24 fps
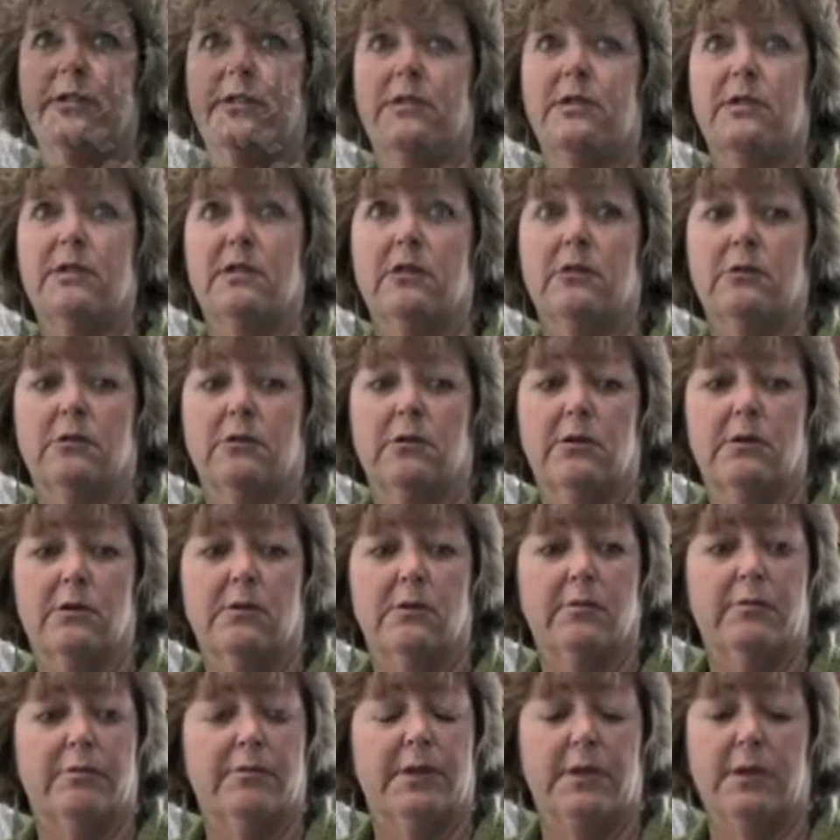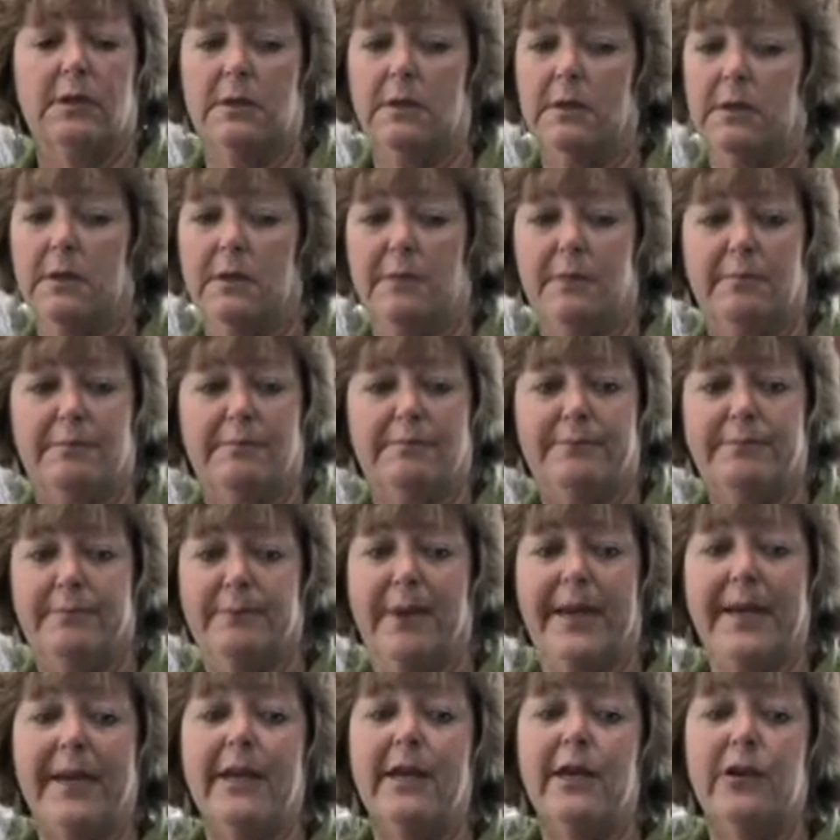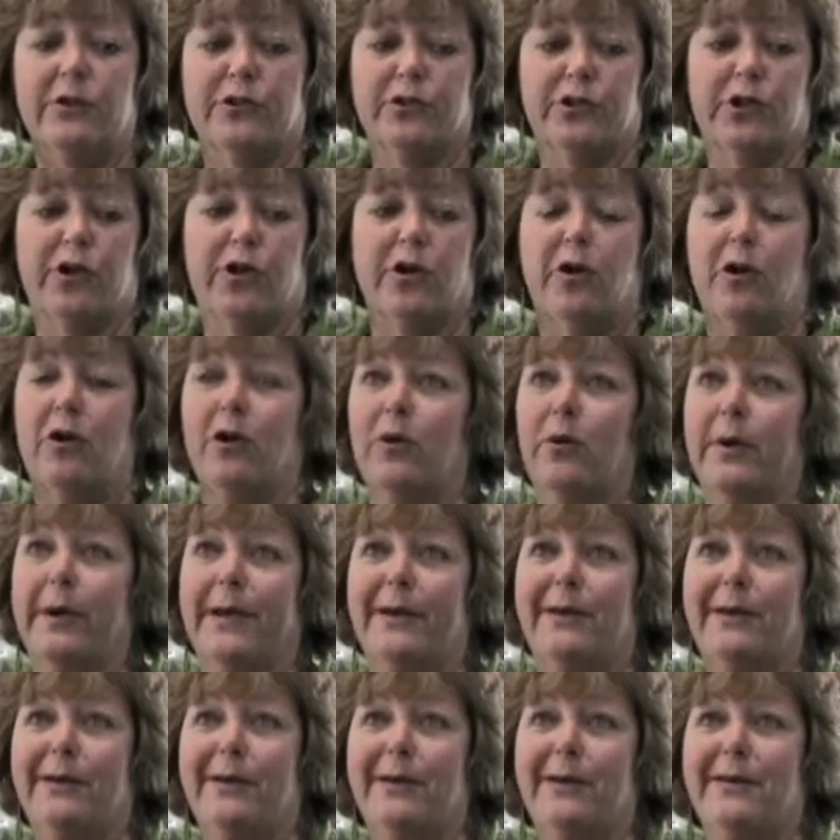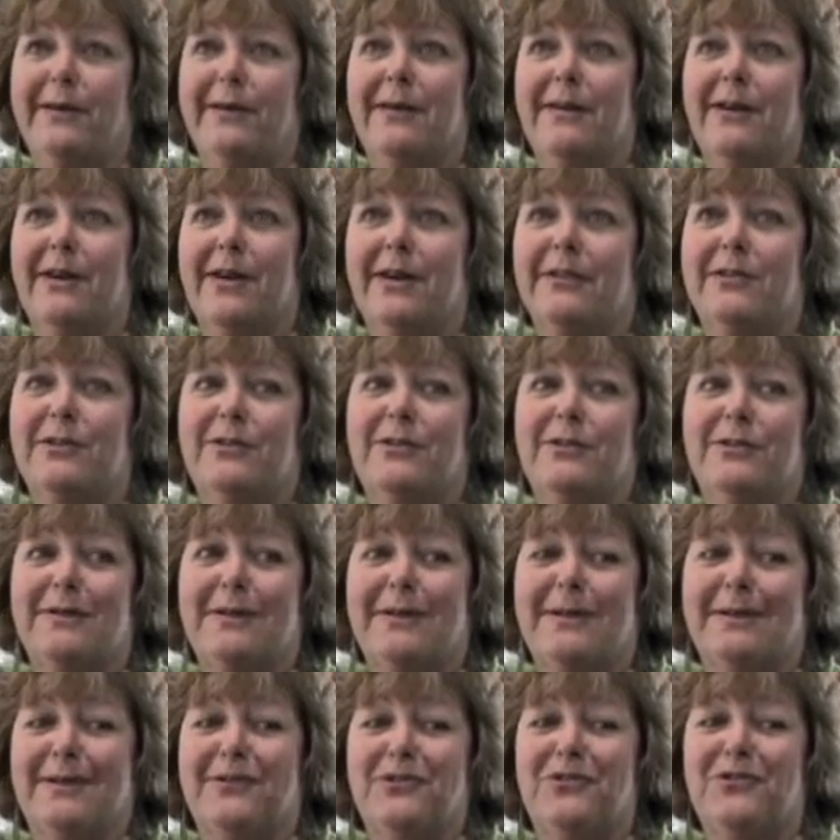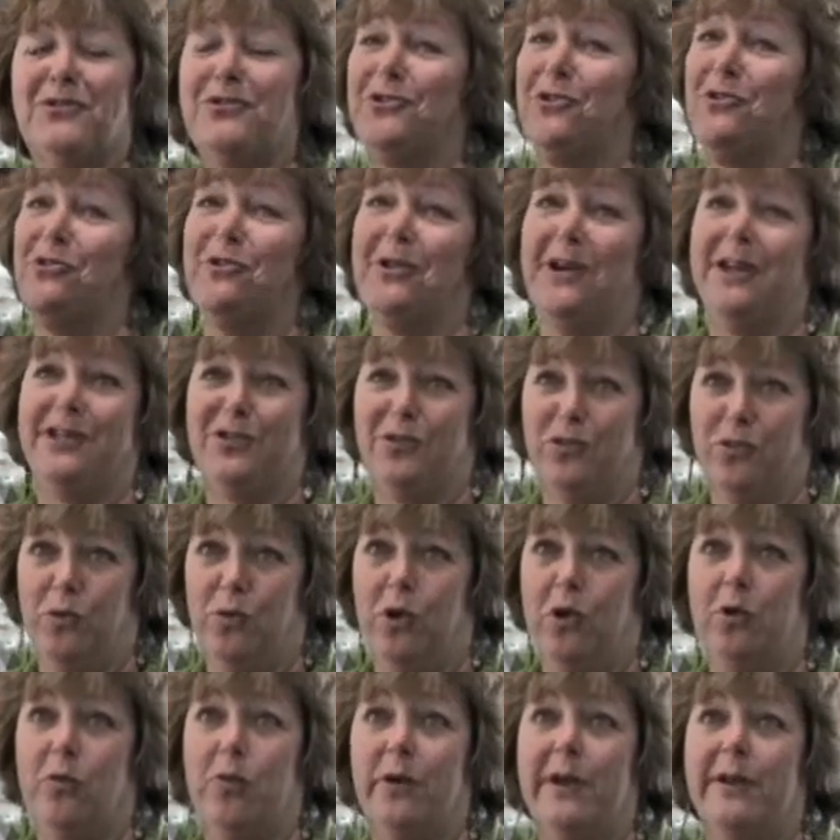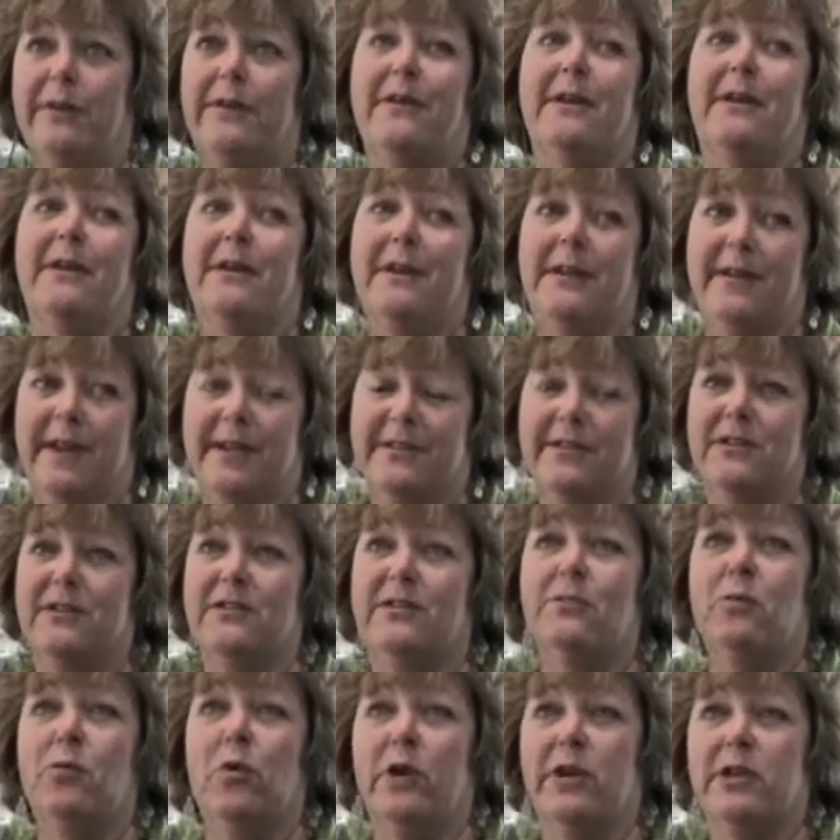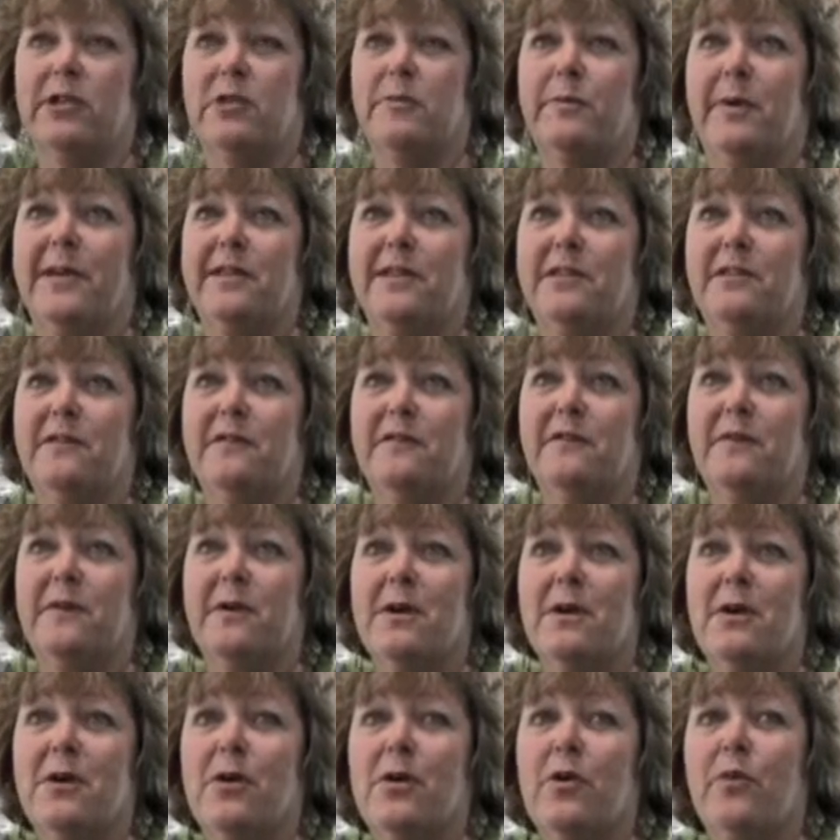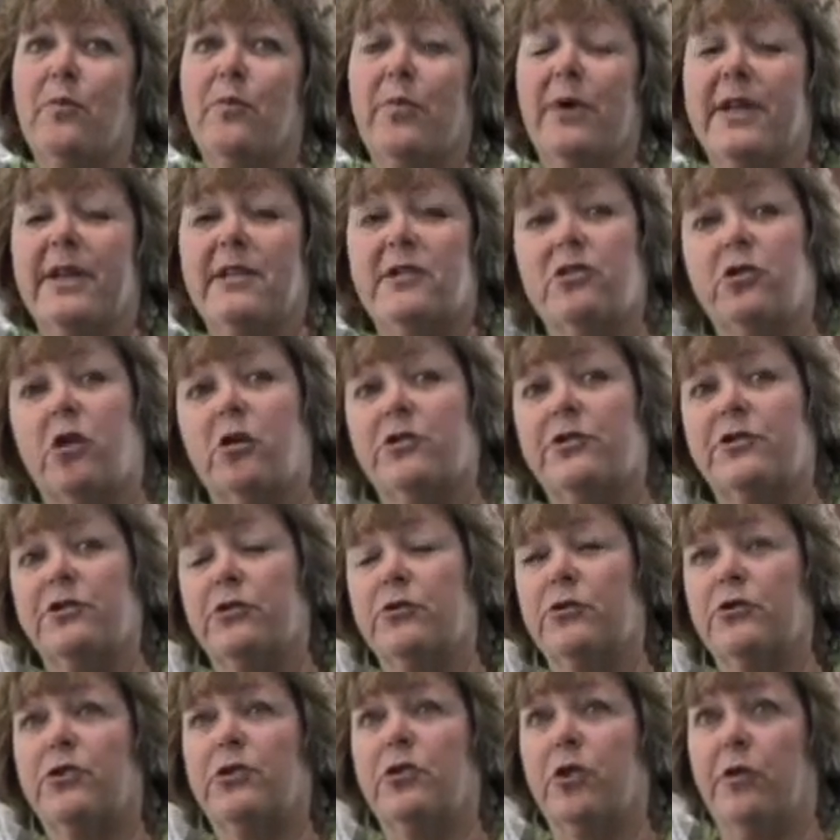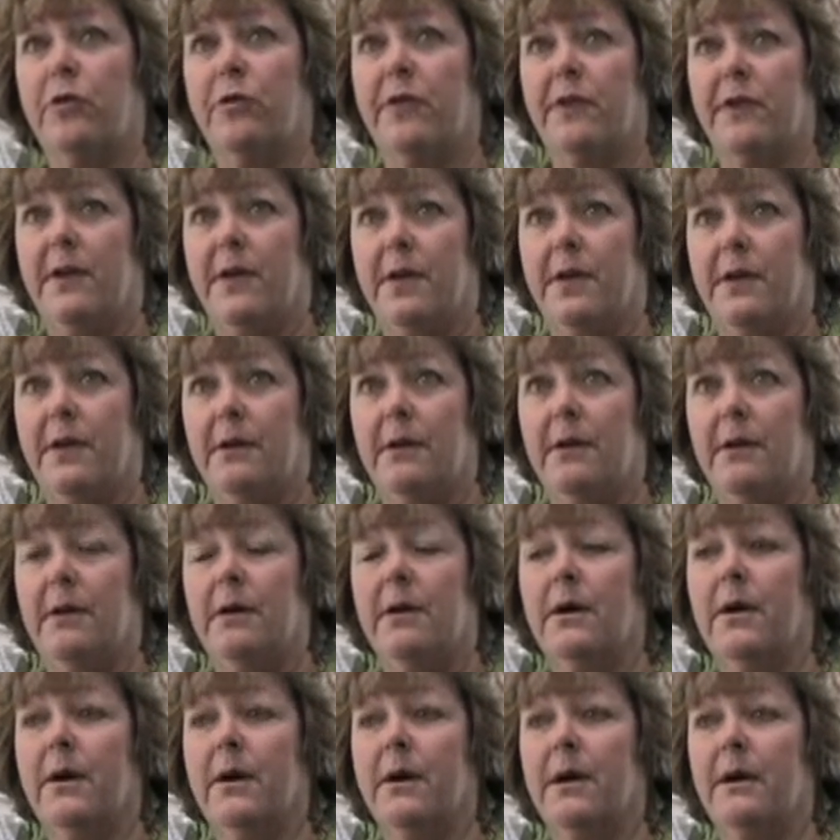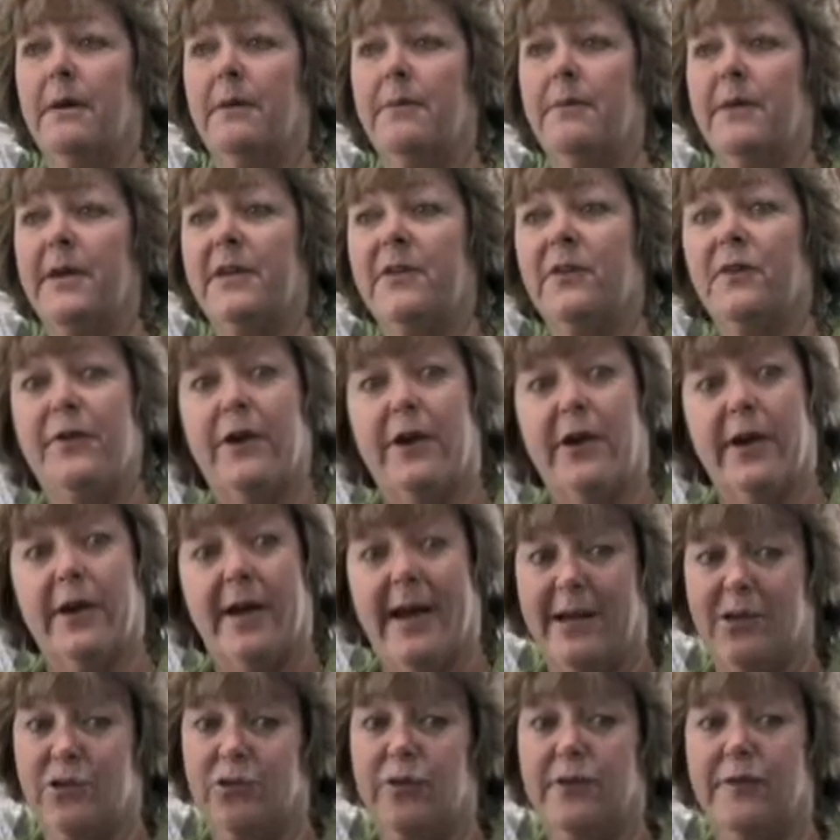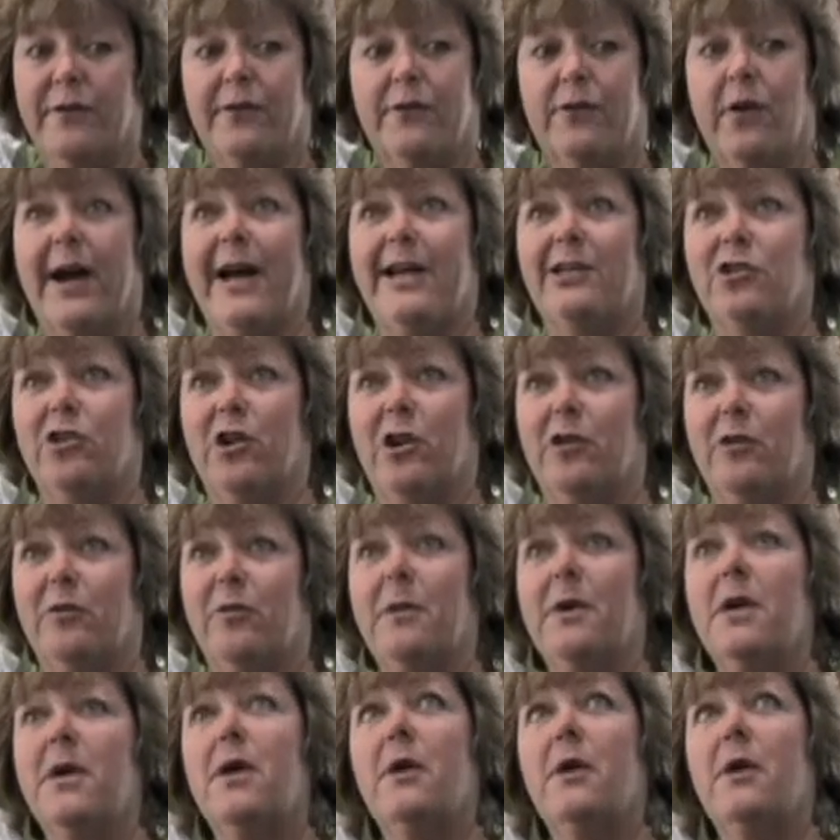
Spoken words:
silk many years ago, and it's so nice to work with. Yes, it's more expensive, but it's also so thin It's very actually fragile,